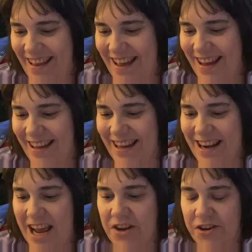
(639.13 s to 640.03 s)
and
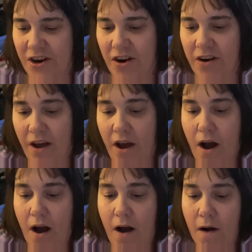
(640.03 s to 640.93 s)
get entered.
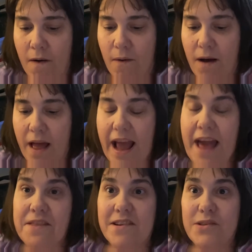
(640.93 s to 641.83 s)
Oh,
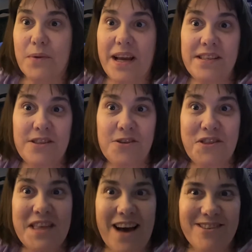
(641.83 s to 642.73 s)
and there's a Race to
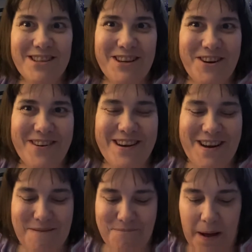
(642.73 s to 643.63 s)
1,000 going
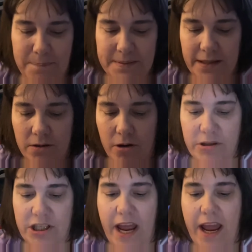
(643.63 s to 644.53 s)
on. Pups and
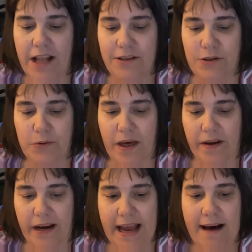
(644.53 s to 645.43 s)
Crochet and 2
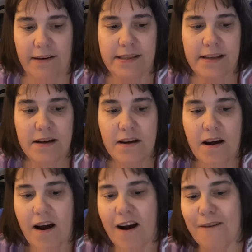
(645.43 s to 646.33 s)
other gals
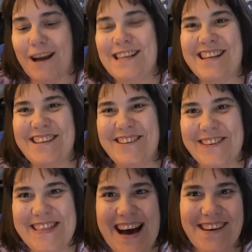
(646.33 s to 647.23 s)
are racing to
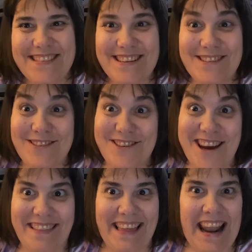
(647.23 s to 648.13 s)
1,000. So
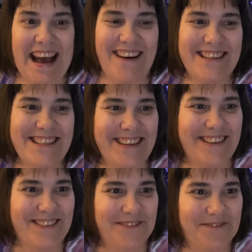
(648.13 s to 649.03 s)
check that out too.